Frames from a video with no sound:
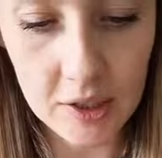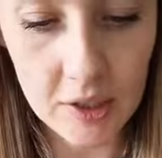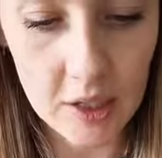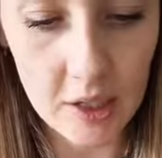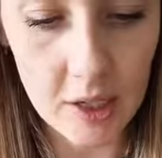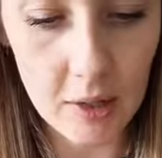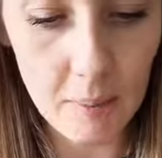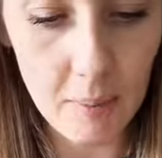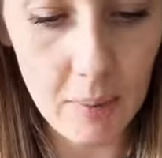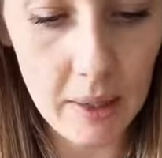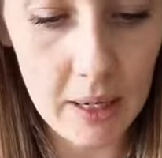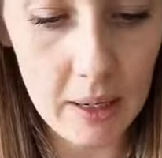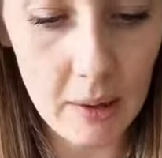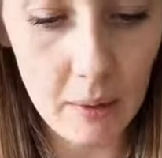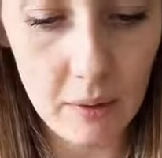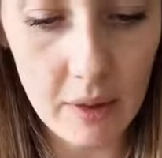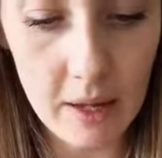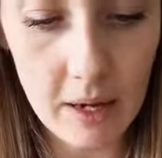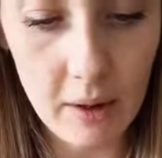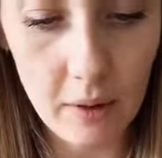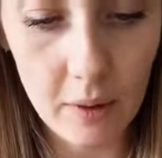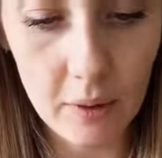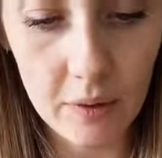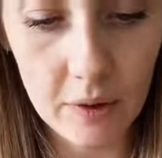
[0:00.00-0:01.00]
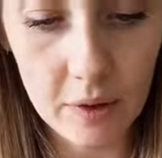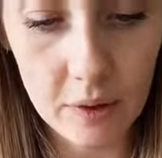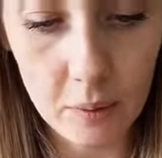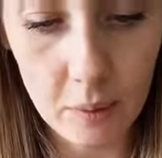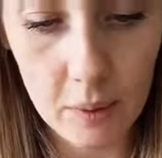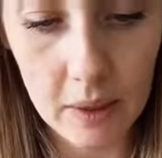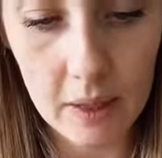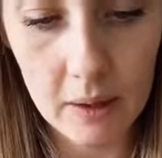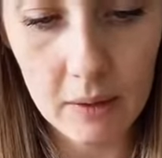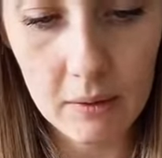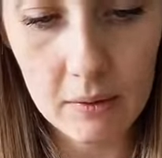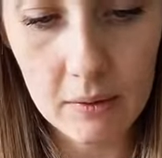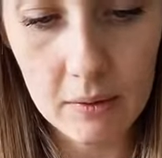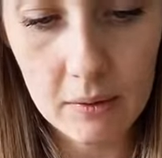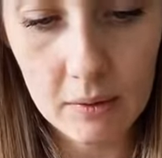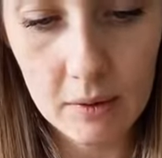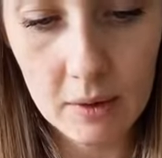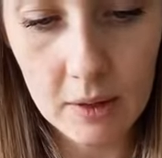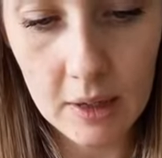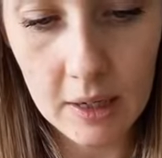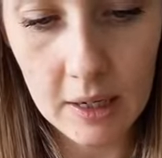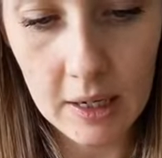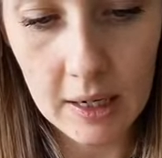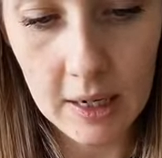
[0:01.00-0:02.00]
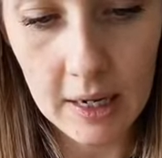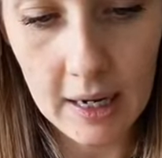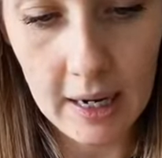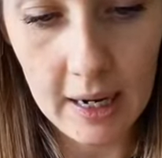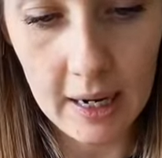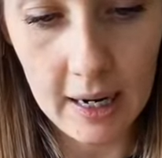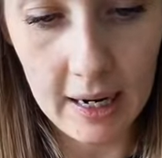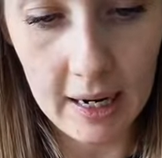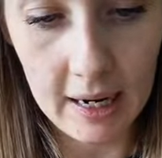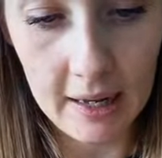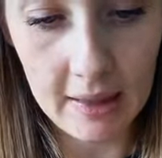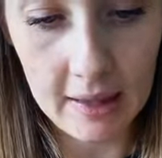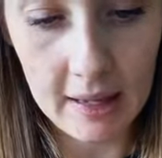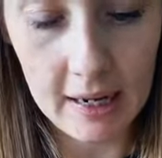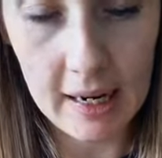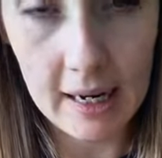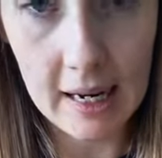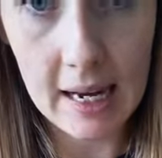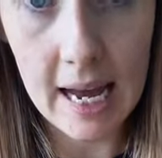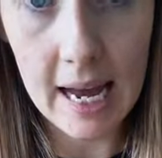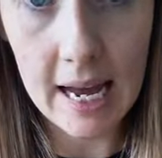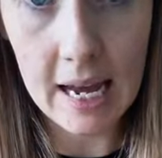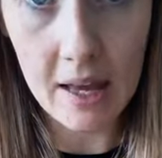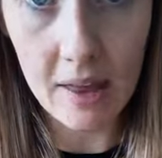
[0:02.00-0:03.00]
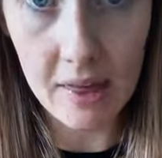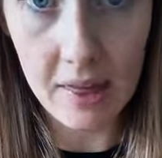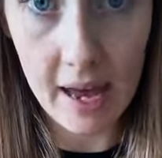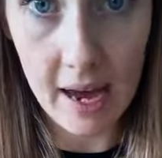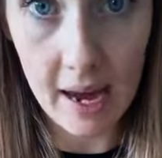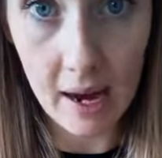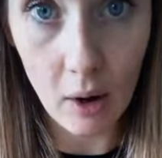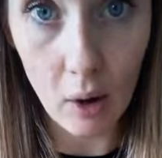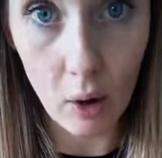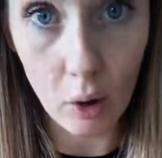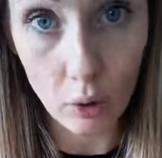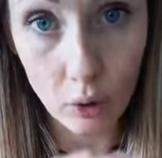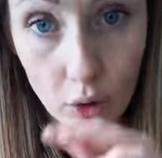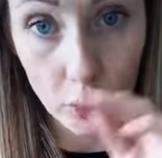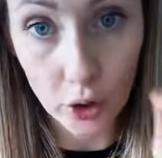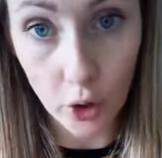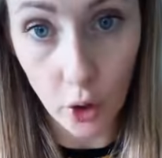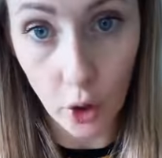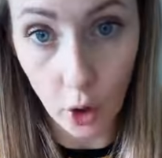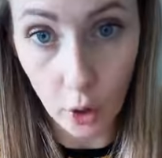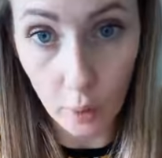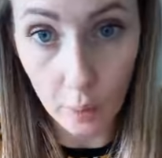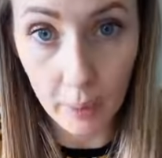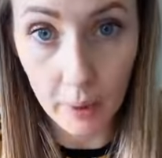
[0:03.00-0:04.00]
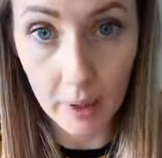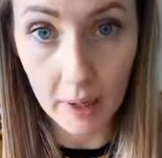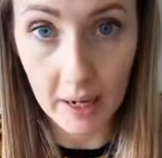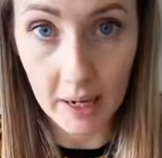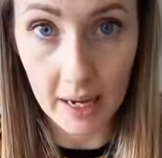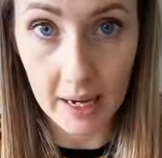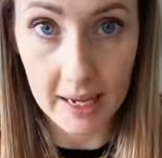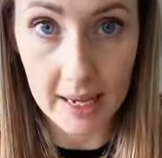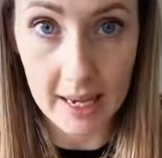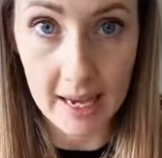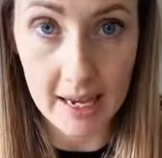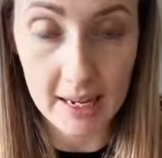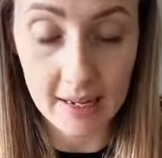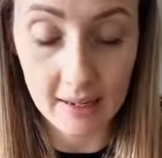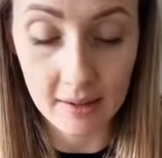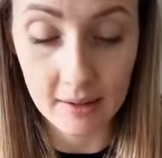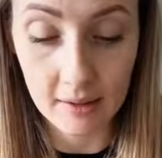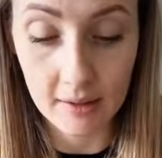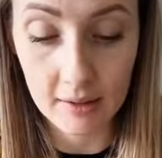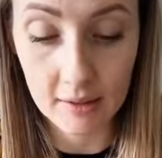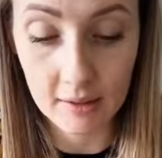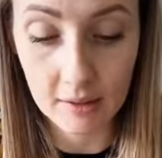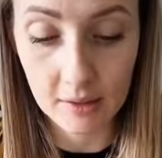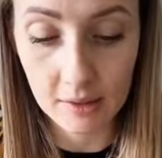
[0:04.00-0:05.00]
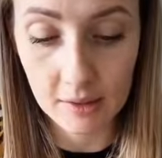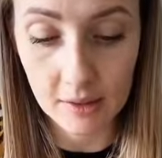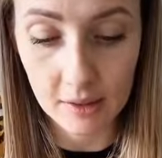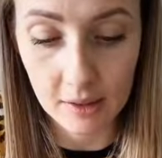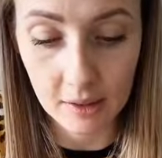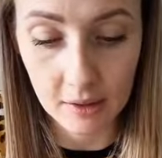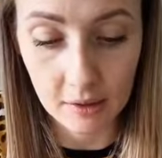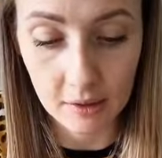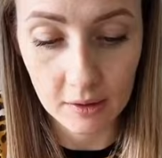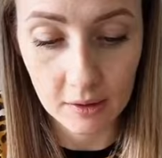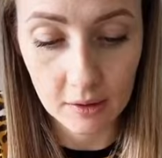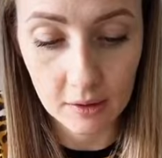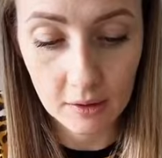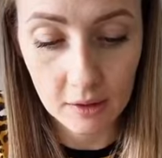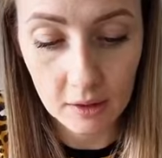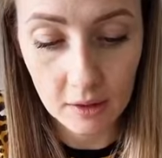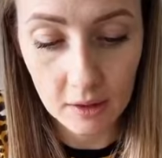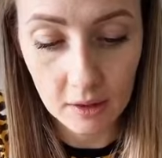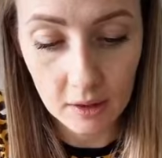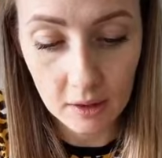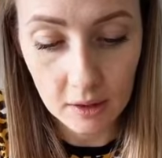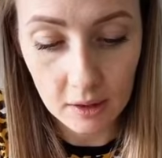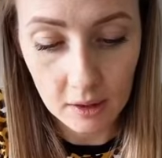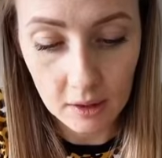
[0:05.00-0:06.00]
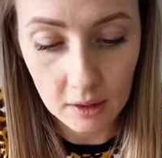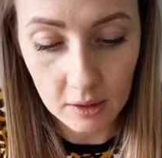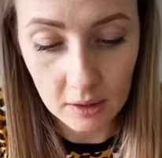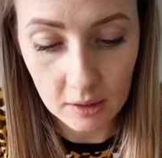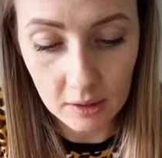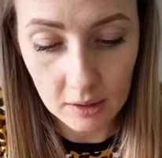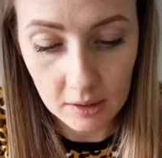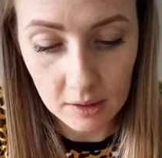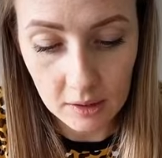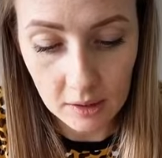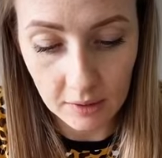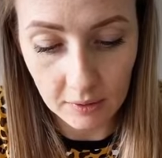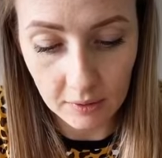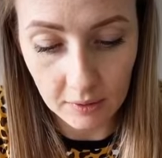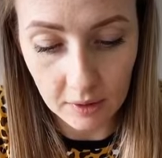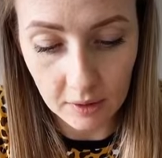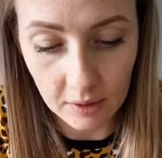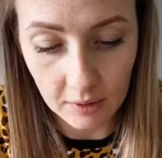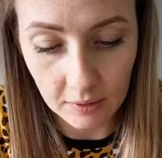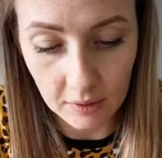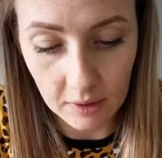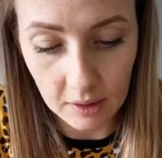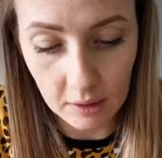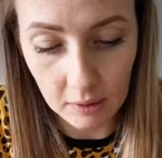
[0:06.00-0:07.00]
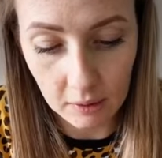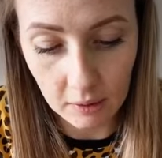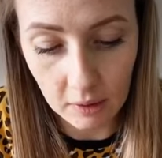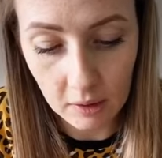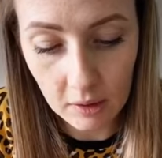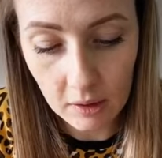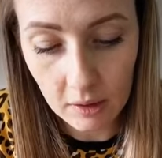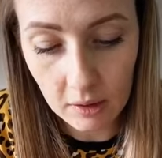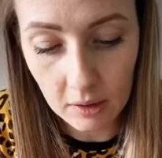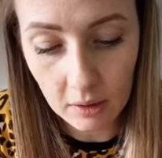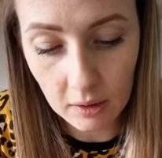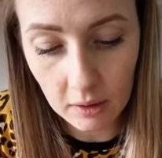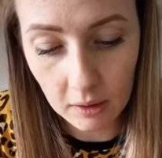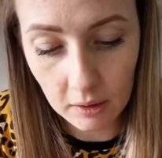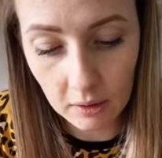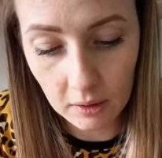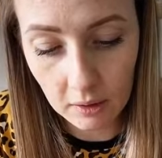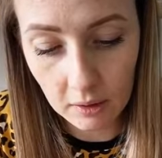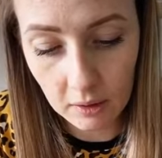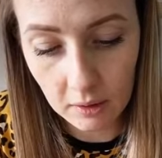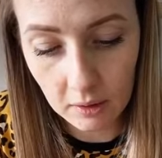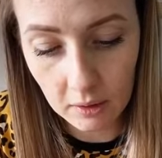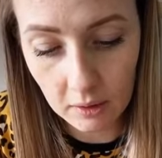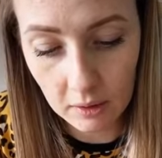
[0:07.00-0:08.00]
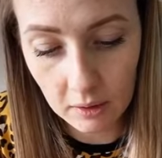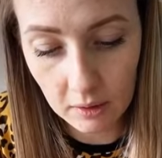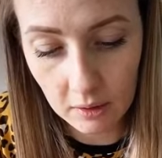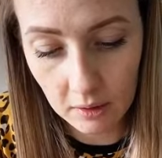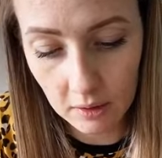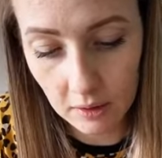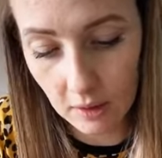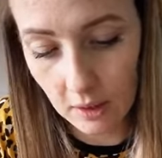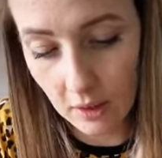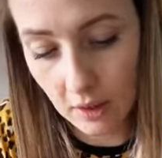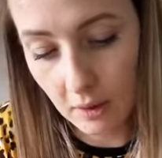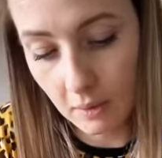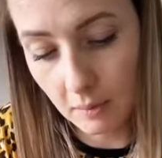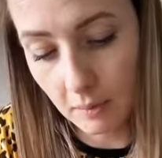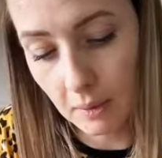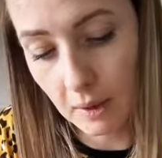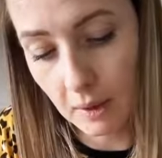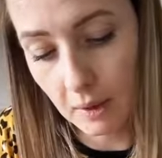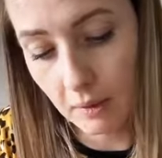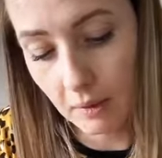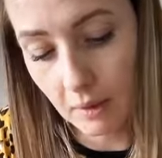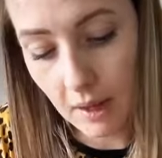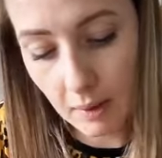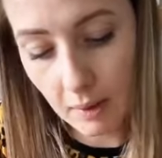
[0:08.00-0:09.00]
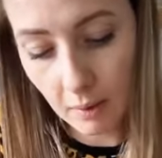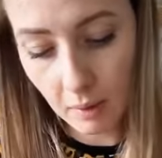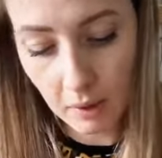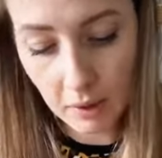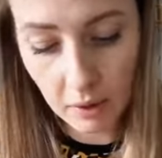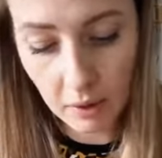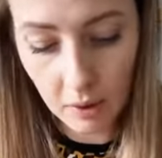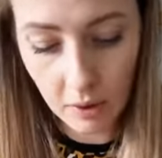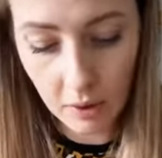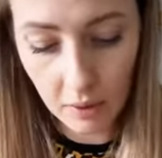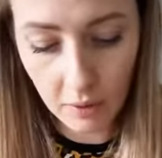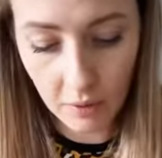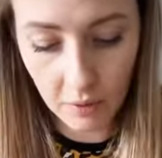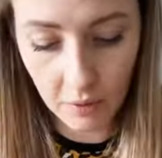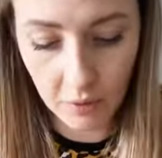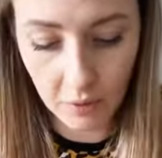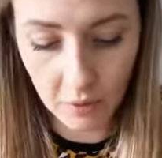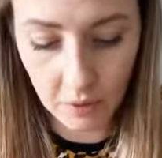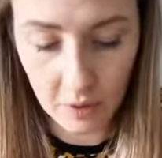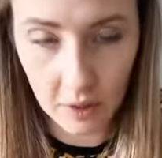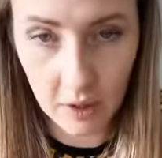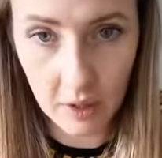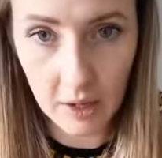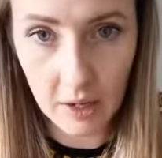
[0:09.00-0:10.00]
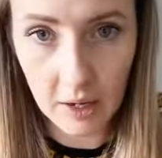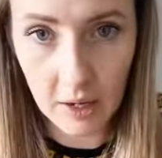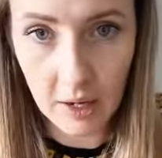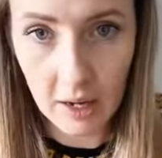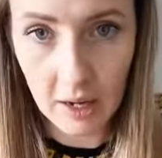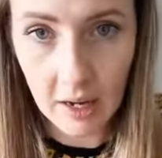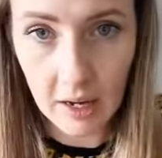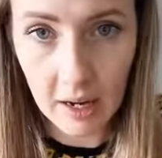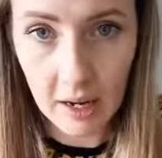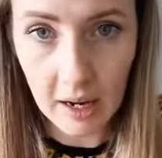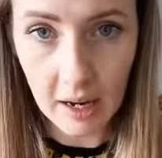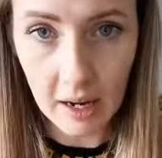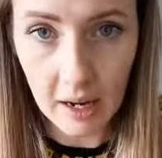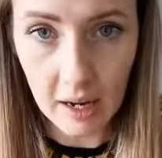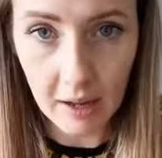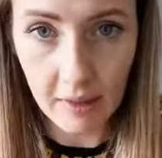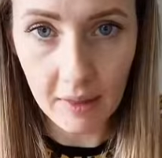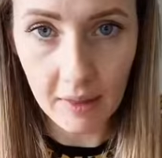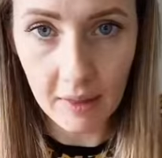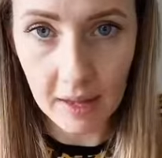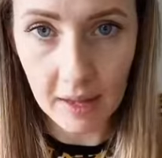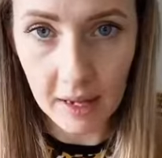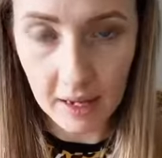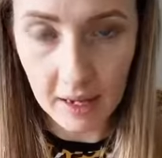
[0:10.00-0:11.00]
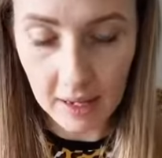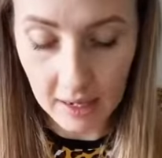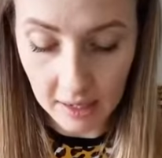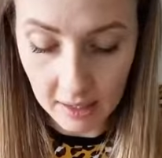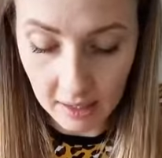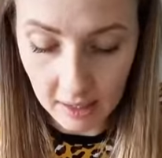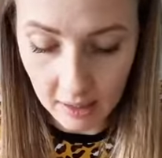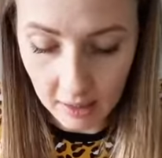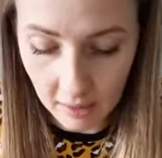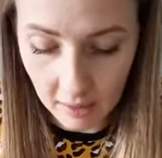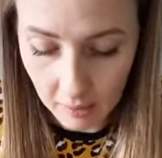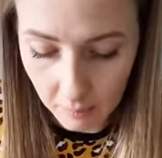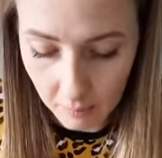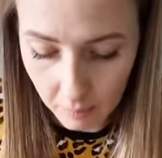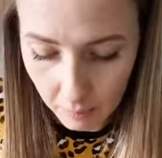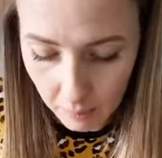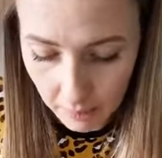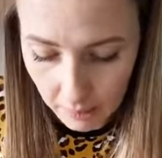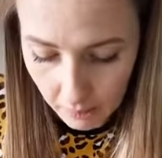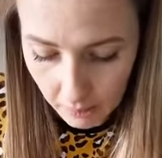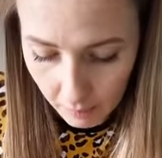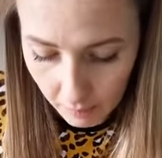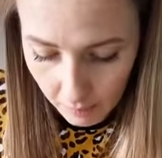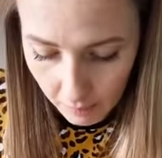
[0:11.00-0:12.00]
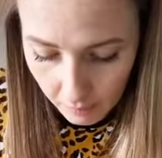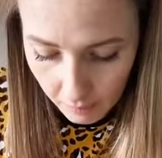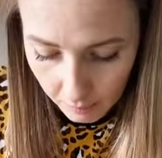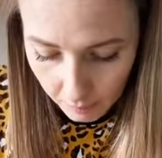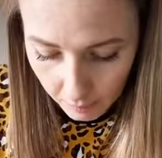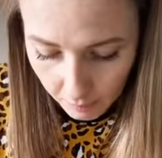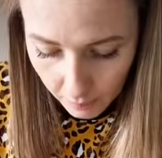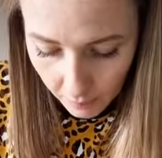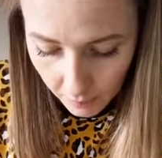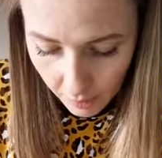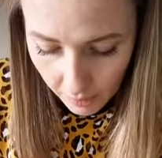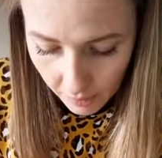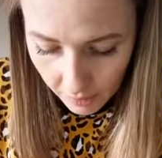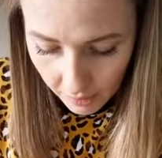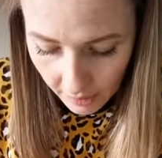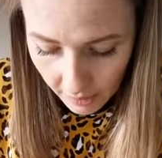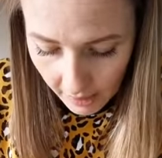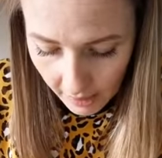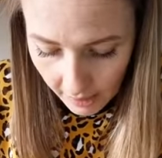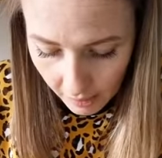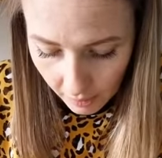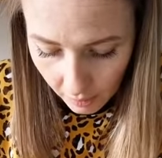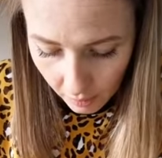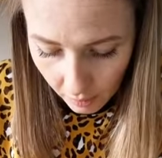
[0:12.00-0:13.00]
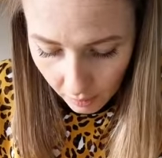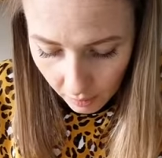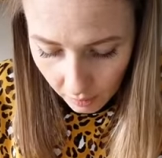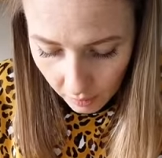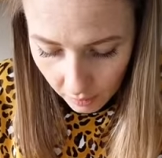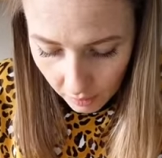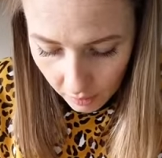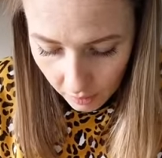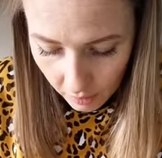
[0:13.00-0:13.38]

peel that off as well, and then layer that on top again. So let's have another little look. Peel that one off, and then put that on